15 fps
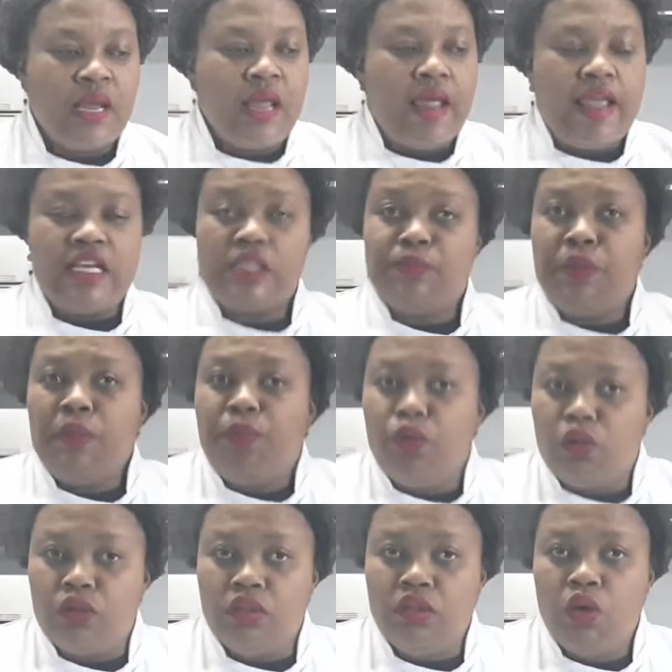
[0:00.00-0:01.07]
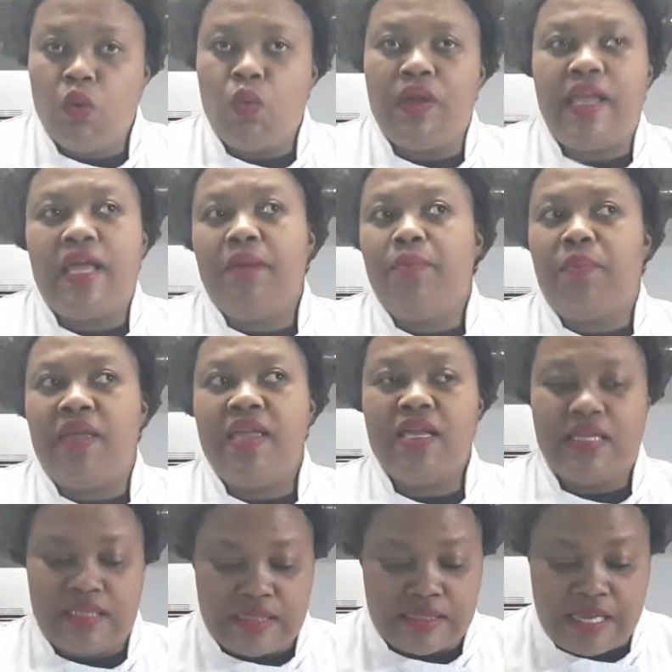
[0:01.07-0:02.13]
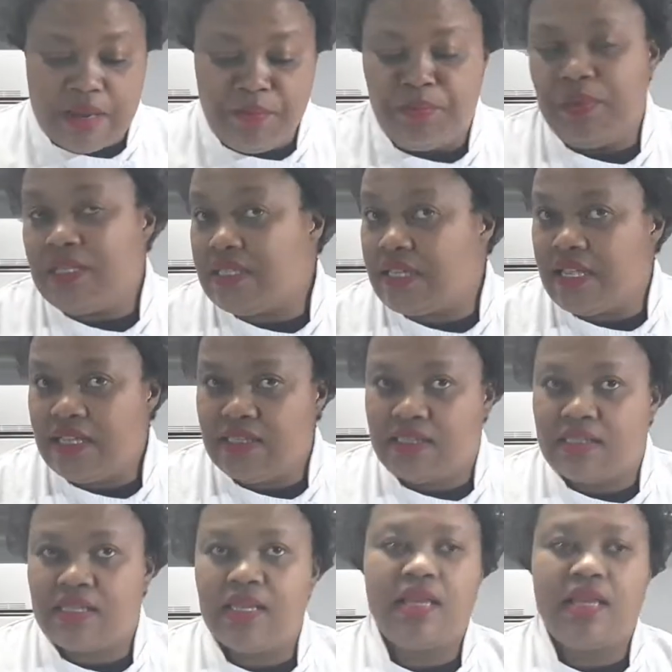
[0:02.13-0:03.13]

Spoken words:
as people, we can bake same biscuits,